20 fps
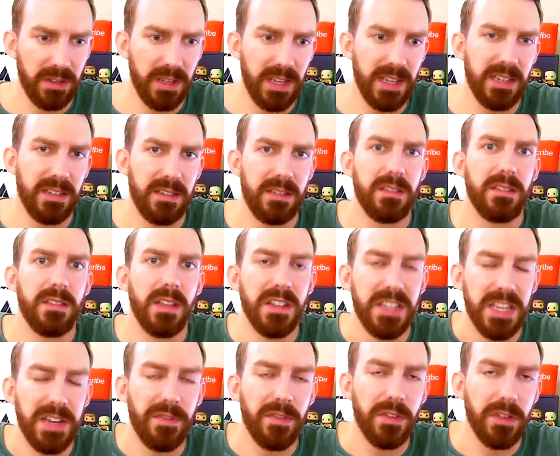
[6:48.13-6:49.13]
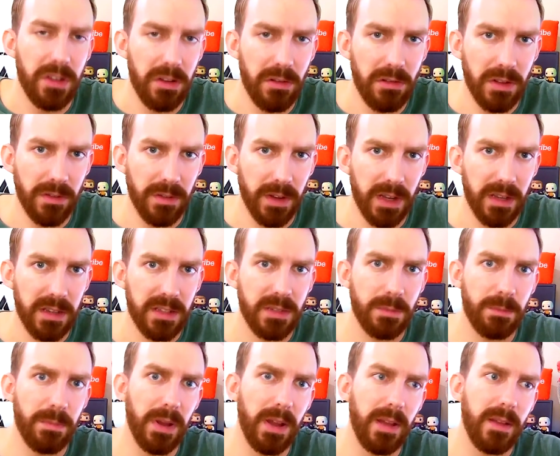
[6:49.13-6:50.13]
it's a different universe,
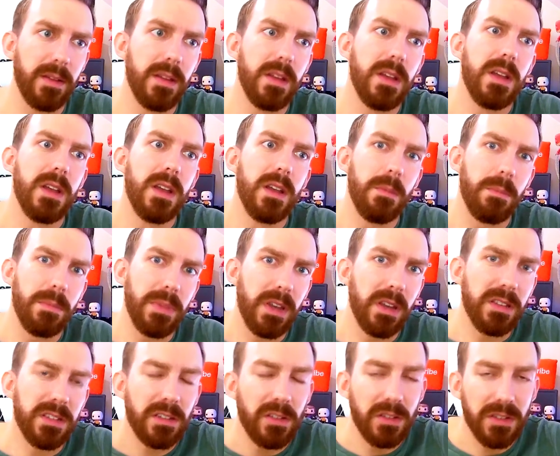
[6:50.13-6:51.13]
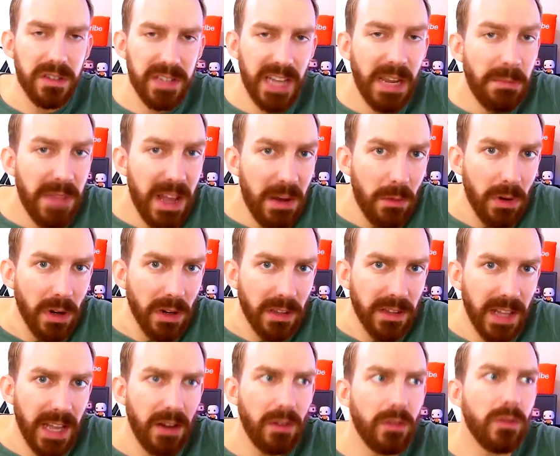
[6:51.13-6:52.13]
but because it's on the same network
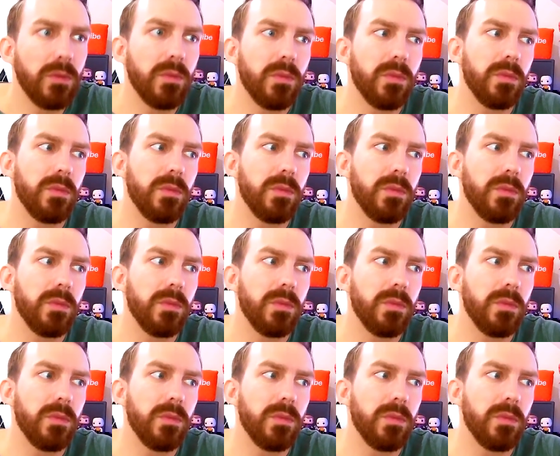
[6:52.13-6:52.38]
now,